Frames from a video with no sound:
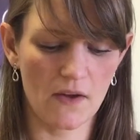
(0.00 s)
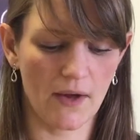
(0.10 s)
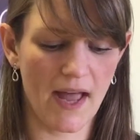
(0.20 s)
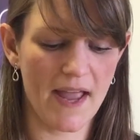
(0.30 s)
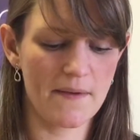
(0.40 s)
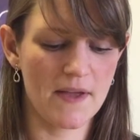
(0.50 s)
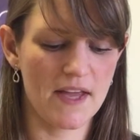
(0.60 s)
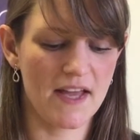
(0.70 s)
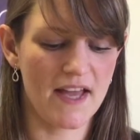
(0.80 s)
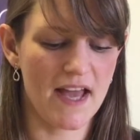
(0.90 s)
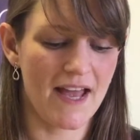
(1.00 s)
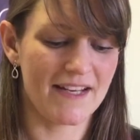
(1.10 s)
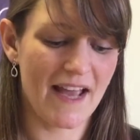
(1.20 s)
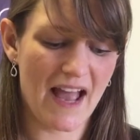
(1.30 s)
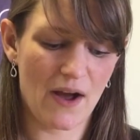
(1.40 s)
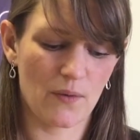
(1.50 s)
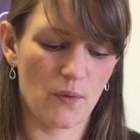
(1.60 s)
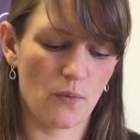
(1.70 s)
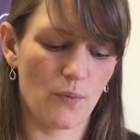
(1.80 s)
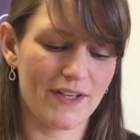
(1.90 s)
Okay.
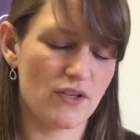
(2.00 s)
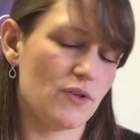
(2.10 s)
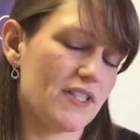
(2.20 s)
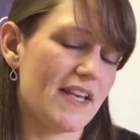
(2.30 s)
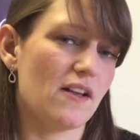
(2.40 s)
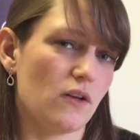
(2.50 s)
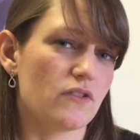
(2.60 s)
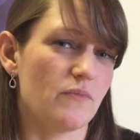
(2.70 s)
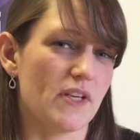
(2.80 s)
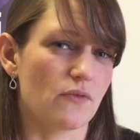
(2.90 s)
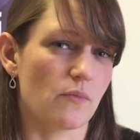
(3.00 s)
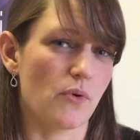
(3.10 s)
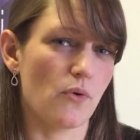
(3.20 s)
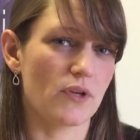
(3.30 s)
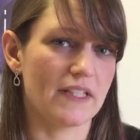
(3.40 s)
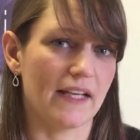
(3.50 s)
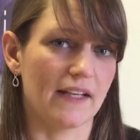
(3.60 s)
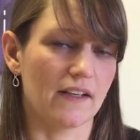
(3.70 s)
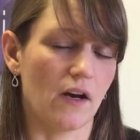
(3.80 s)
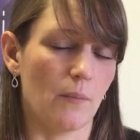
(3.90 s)
Now, we do see a lot of
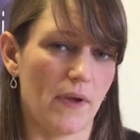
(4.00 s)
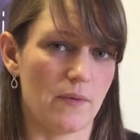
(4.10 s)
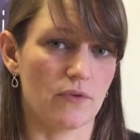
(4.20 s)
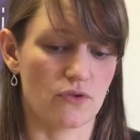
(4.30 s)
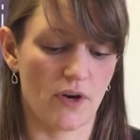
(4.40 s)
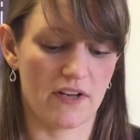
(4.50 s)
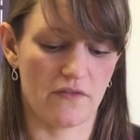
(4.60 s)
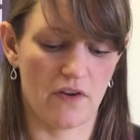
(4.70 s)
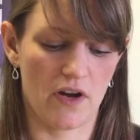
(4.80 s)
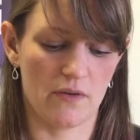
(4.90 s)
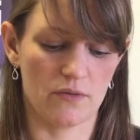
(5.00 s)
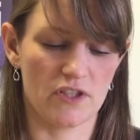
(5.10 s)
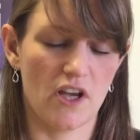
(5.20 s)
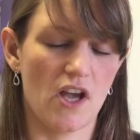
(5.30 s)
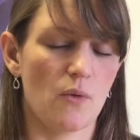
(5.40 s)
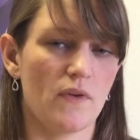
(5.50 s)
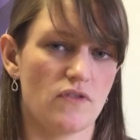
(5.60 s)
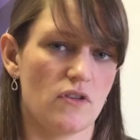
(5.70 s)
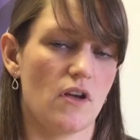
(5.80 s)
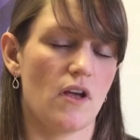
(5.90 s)
misreporting on people's credit files. We've
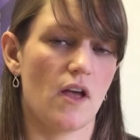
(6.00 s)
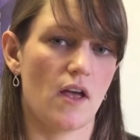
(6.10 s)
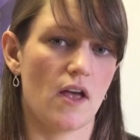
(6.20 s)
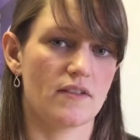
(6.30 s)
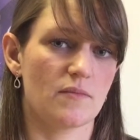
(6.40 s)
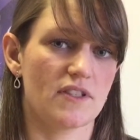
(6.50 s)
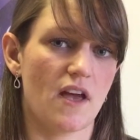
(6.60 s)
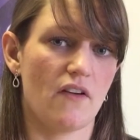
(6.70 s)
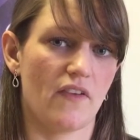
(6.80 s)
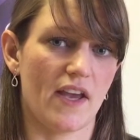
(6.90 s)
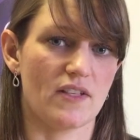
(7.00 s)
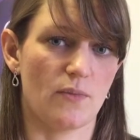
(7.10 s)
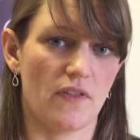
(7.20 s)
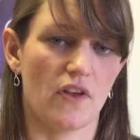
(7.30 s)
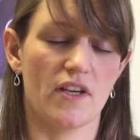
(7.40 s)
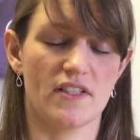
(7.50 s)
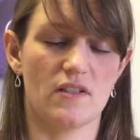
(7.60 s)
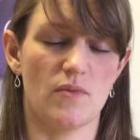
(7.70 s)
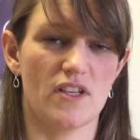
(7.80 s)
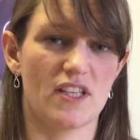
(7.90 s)
done some surveys with
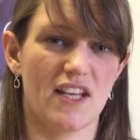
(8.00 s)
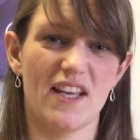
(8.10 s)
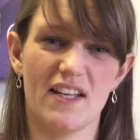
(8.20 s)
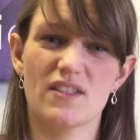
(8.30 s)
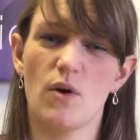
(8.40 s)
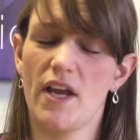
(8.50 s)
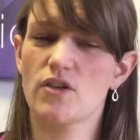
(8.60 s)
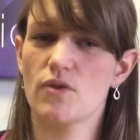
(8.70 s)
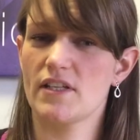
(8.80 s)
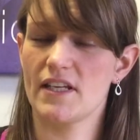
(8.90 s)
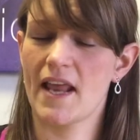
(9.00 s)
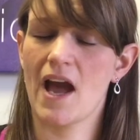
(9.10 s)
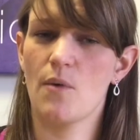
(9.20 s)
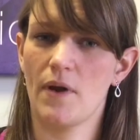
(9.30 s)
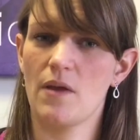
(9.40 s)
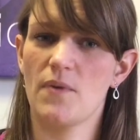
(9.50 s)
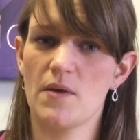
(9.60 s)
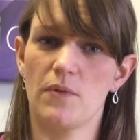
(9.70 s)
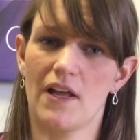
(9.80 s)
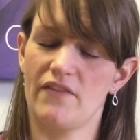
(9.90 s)
customers, and it's quite interesting how many
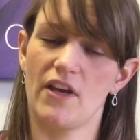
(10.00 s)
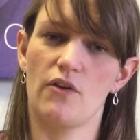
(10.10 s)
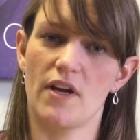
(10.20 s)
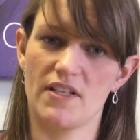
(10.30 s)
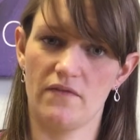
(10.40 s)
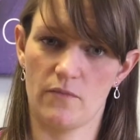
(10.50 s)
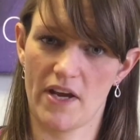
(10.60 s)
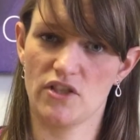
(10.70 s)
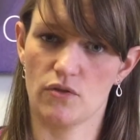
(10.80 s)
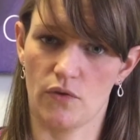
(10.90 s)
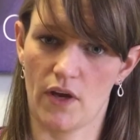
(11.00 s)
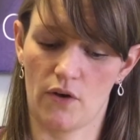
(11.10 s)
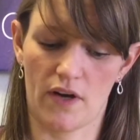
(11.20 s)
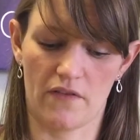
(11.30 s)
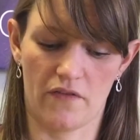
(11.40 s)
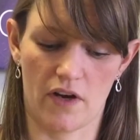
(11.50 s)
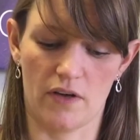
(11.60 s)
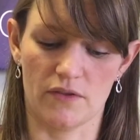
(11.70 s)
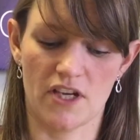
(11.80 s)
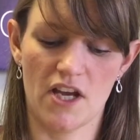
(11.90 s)
people have incorrect information on their credit
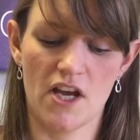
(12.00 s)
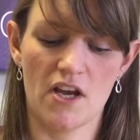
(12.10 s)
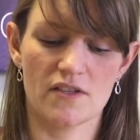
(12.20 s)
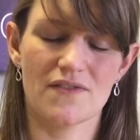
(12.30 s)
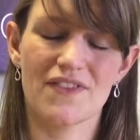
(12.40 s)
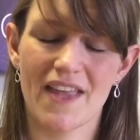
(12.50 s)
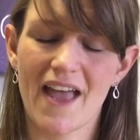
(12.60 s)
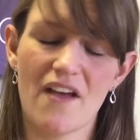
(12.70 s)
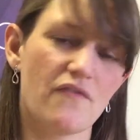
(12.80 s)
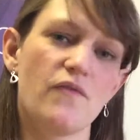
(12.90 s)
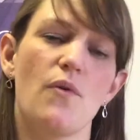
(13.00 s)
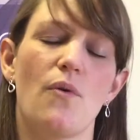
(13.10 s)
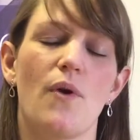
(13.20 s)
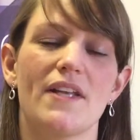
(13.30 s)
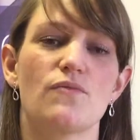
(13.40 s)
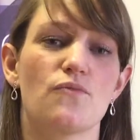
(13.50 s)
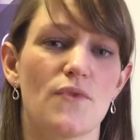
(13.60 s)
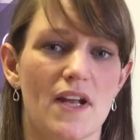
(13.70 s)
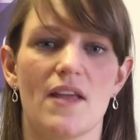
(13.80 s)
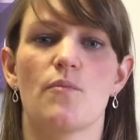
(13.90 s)
files. So therefore, it's
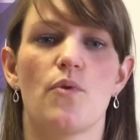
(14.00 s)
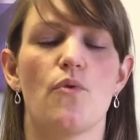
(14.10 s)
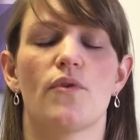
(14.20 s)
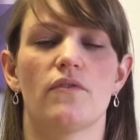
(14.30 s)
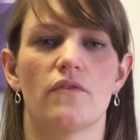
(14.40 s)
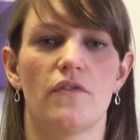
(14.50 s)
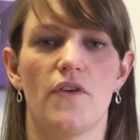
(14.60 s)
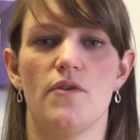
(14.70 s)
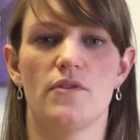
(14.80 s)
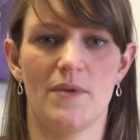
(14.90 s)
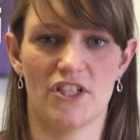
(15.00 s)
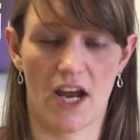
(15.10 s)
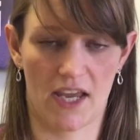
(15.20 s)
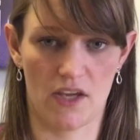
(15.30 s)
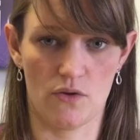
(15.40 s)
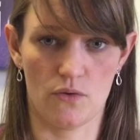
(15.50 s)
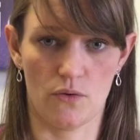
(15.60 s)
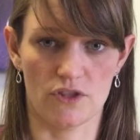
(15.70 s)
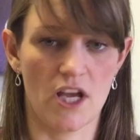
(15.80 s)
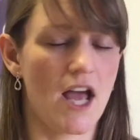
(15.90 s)
really important for you to be checking
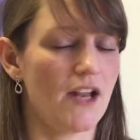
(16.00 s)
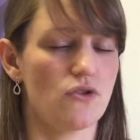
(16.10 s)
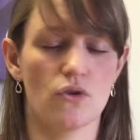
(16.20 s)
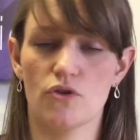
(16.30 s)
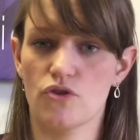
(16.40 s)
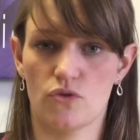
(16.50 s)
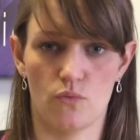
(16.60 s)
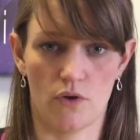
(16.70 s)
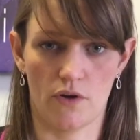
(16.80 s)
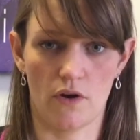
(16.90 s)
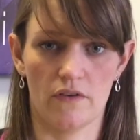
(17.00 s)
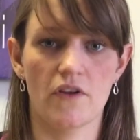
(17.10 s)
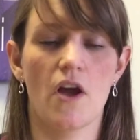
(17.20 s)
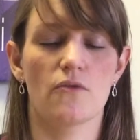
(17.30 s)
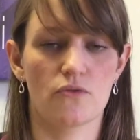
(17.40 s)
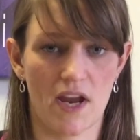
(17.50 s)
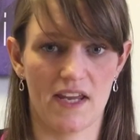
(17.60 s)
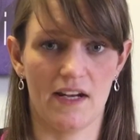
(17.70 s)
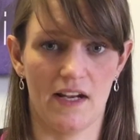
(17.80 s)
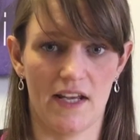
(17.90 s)
yours, and not just a one-off,
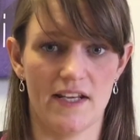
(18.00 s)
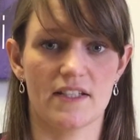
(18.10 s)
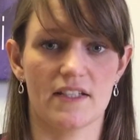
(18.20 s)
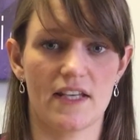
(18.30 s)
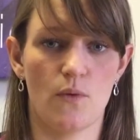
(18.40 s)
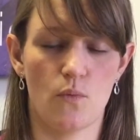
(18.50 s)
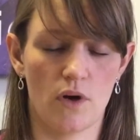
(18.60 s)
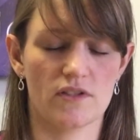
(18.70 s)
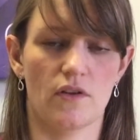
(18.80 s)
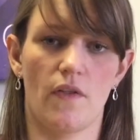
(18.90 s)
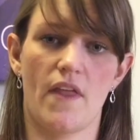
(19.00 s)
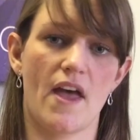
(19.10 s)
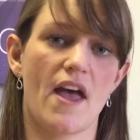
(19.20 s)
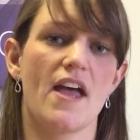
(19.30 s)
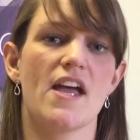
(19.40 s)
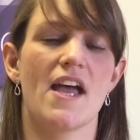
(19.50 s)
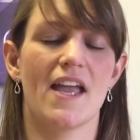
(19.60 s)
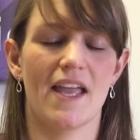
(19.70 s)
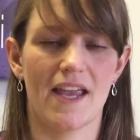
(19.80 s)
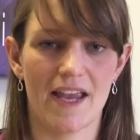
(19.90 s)
regularly, to see what's on there.
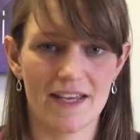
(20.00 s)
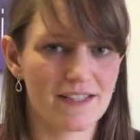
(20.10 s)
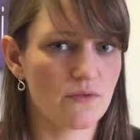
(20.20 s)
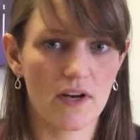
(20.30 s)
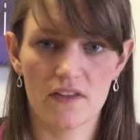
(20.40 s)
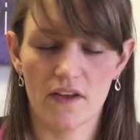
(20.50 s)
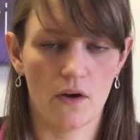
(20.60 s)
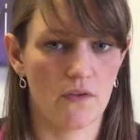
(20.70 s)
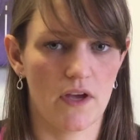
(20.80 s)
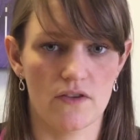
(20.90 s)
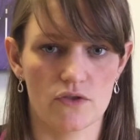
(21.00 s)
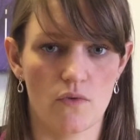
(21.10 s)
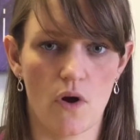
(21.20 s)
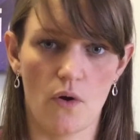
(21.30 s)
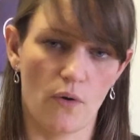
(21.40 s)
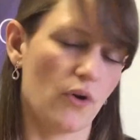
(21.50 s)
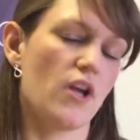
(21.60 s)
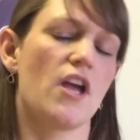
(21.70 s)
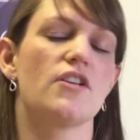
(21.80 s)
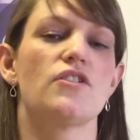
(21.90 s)
Is there anything on there that's wrong?
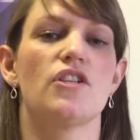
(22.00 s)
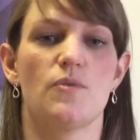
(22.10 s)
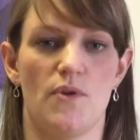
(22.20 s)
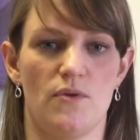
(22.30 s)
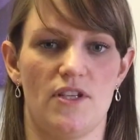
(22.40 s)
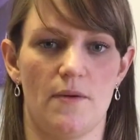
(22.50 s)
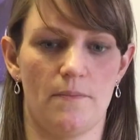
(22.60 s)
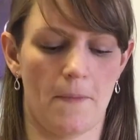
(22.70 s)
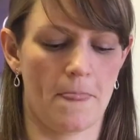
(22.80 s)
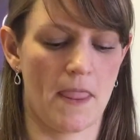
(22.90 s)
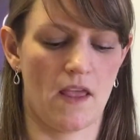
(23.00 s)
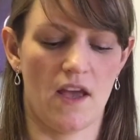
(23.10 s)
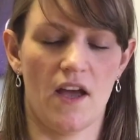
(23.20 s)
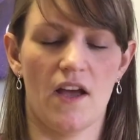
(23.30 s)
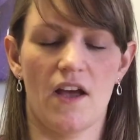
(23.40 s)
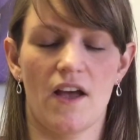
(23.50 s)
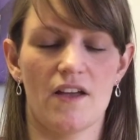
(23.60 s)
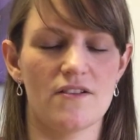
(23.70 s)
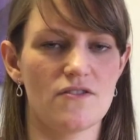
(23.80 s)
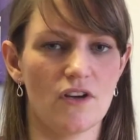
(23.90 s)
Dispute it.
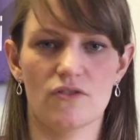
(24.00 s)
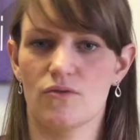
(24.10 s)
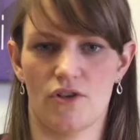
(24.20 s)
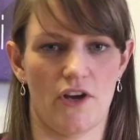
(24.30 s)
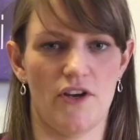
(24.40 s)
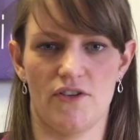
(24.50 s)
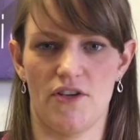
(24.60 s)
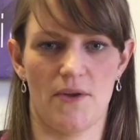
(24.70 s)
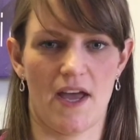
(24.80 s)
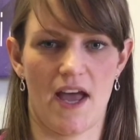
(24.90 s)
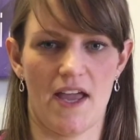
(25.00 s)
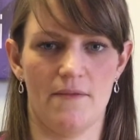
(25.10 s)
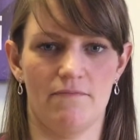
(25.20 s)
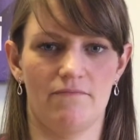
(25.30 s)
Noddle.co.uk.